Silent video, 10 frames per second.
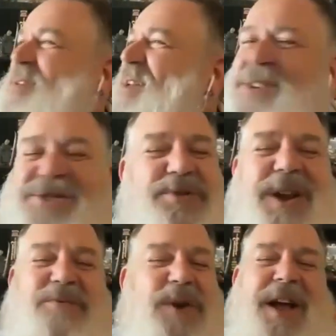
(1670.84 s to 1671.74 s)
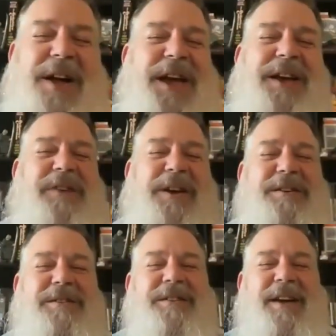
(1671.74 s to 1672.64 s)
history of Weird Al Yankovic,
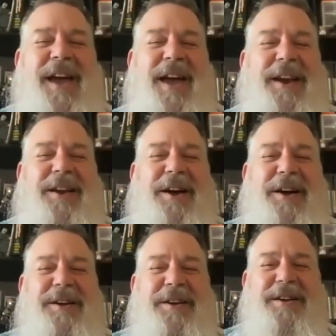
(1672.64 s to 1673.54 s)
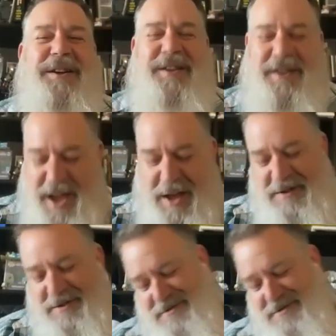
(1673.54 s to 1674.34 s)
and uh, yeah, yeah,